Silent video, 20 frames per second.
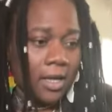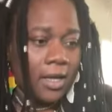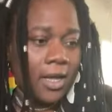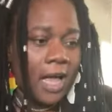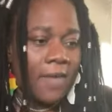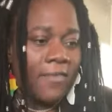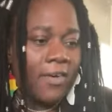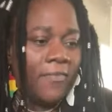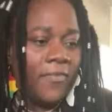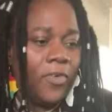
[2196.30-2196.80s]
I
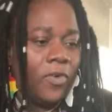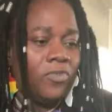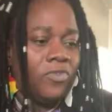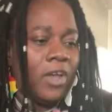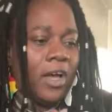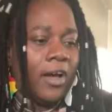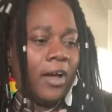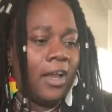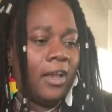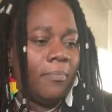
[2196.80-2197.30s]
have a few
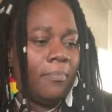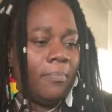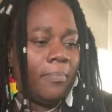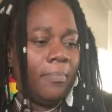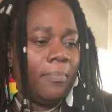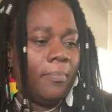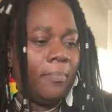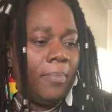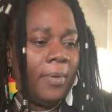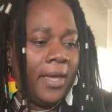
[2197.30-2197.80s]
dragon
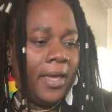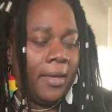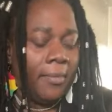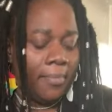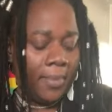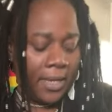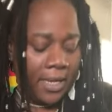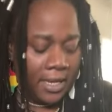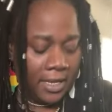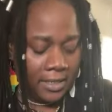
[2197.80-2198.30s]

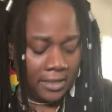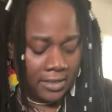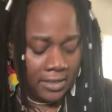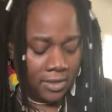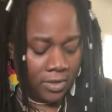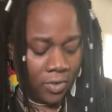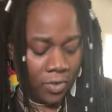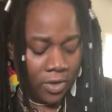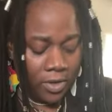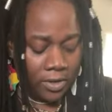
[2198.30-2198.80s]
babies.
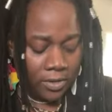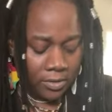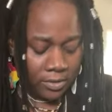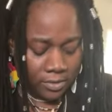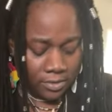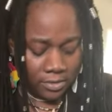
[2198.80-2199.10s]
Good.